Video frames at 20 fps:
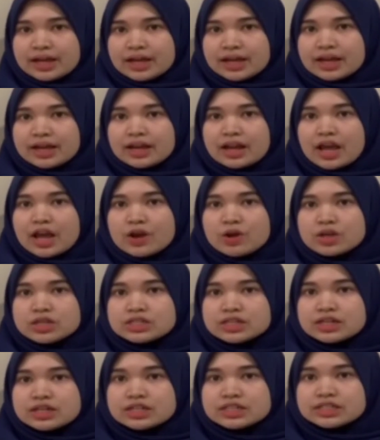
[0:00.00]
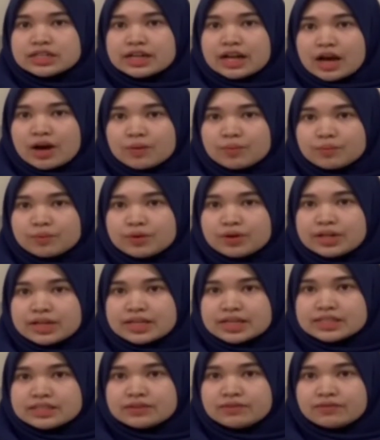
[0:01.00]
and annual generation output
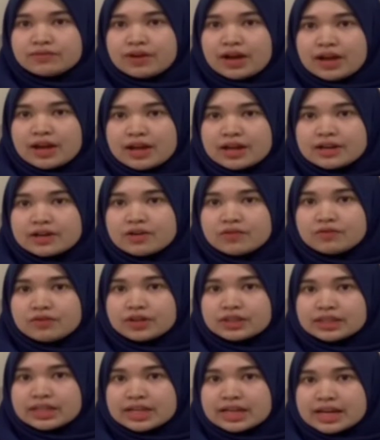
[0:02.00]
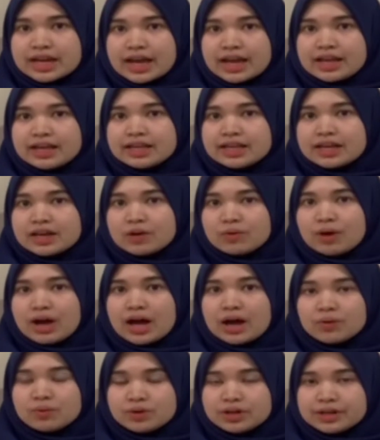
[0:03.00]
is 549
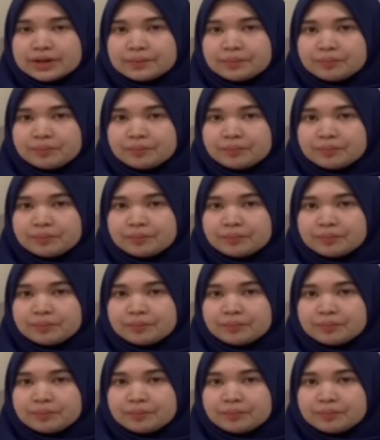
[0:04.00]
GWh.